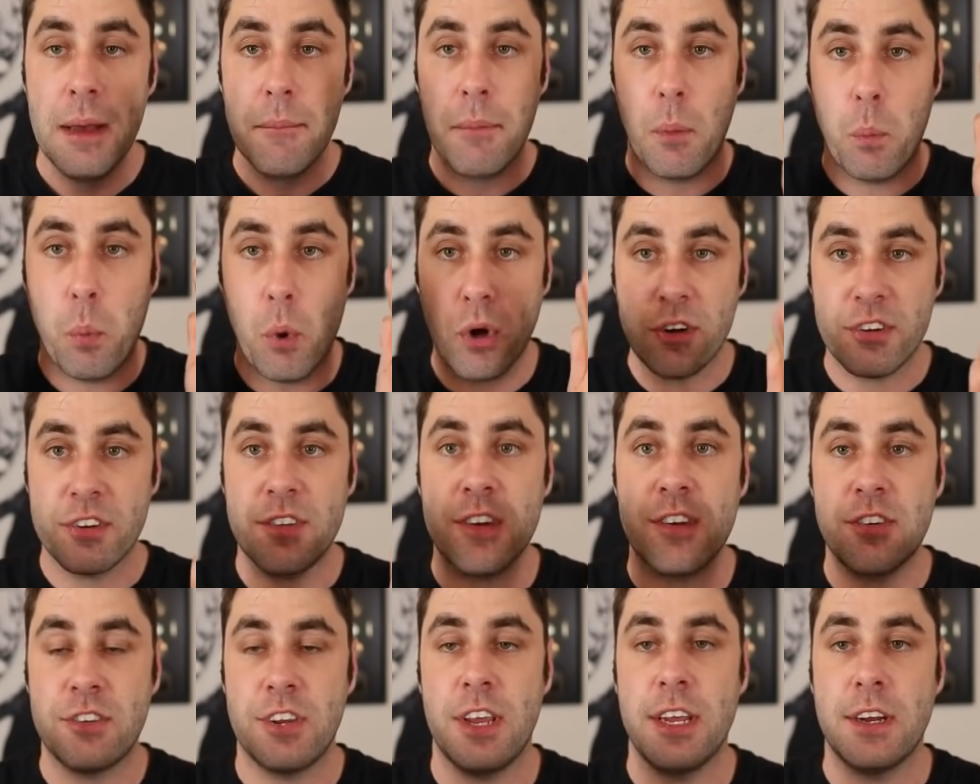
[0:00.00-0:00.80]
But what's
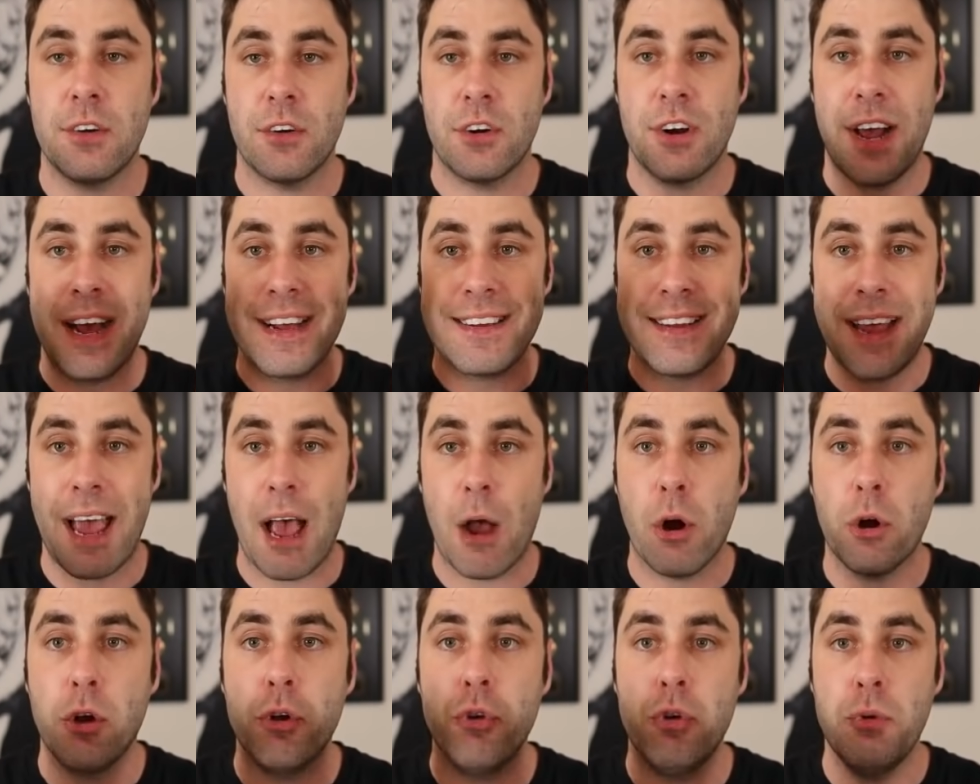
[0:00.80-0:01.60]
the secret, guys?
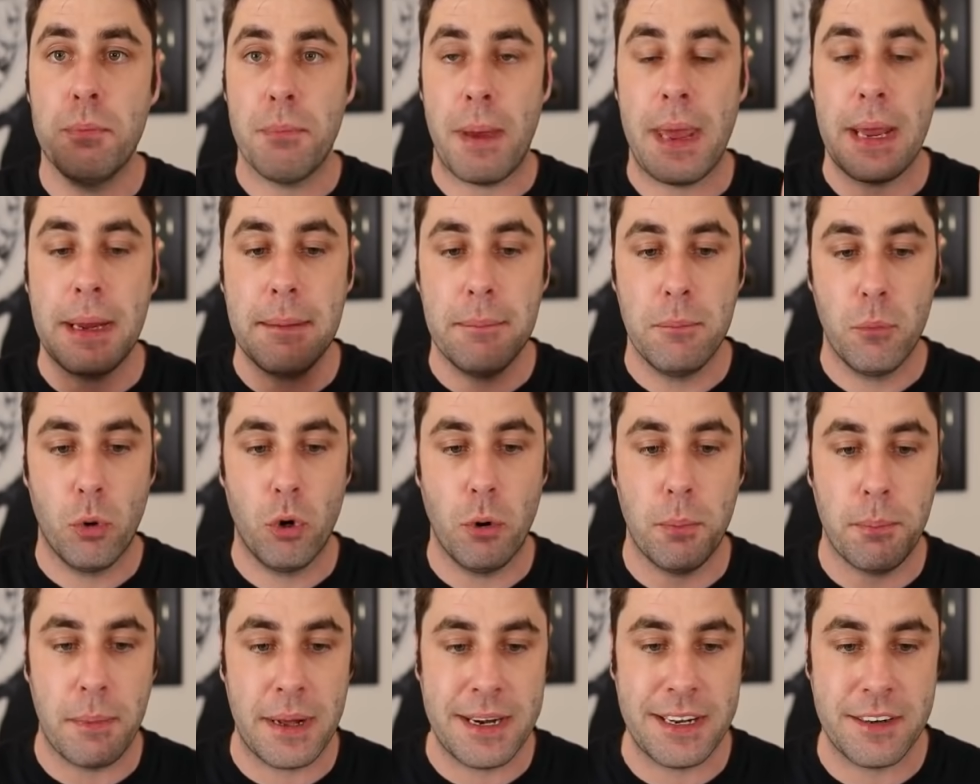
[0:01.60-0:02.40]
How can you make
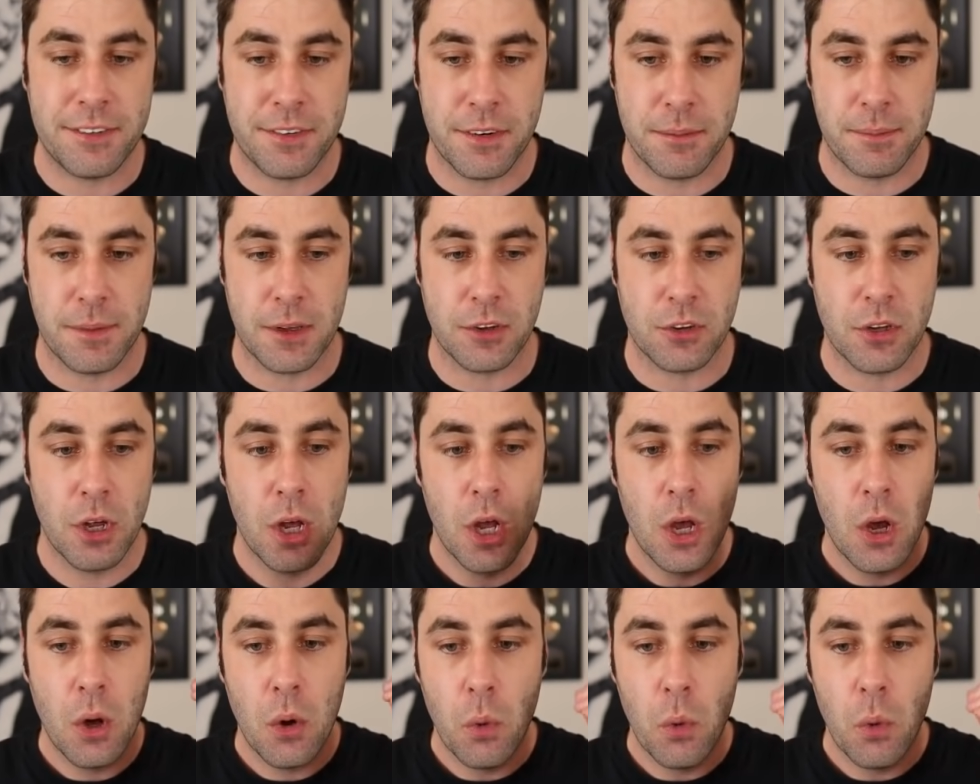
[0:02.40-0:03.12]
more money from this?